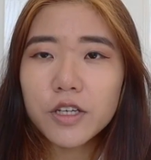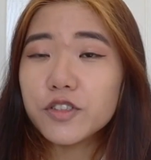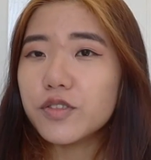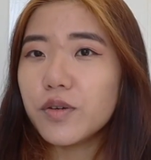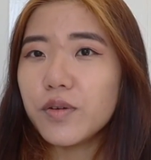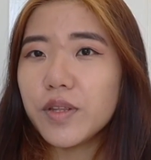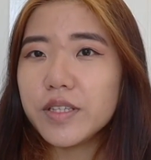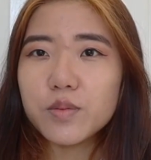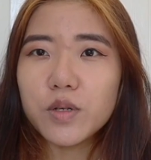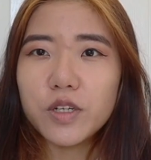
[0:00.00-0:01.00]
So
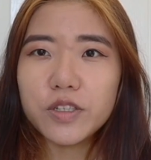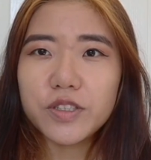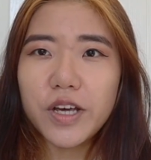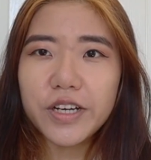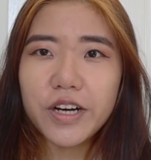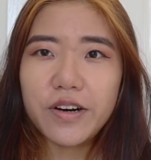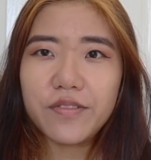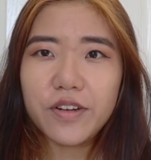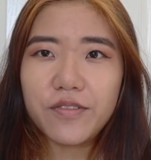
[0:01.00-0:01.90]
this one is like after